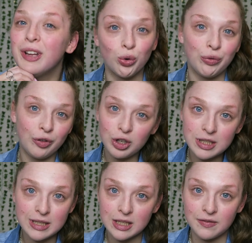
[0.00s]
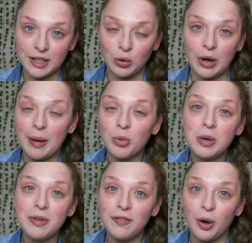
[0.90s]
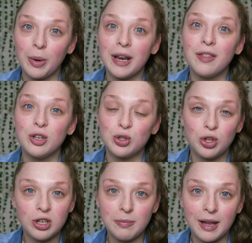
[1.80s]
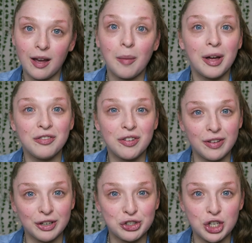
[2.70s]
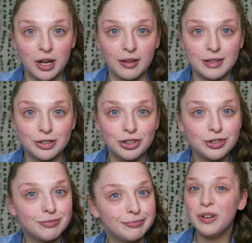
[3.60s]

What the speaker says: So for today's video I'm going to be filming the Doing Your Makeup in Reverse challenge.